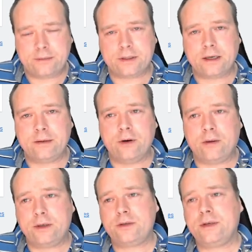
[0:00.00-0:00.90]
It was not
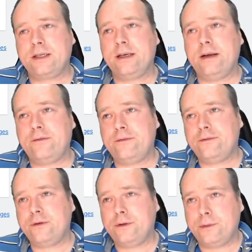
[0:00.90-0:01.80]
normal to actually have
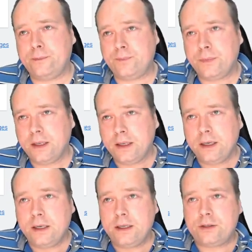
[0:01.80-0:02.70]

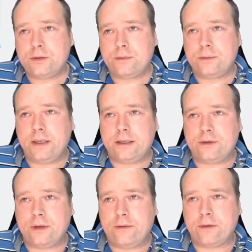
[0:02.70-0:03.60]

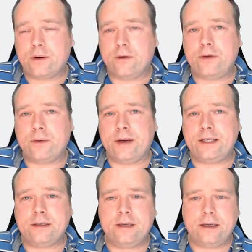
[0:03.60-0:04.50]
your
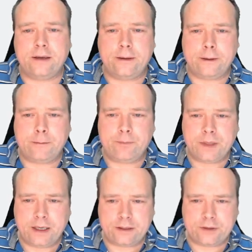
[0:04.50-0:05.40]
configuration and
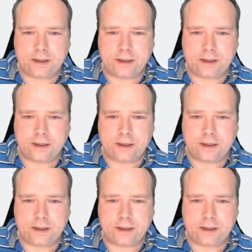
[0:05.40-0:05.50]
your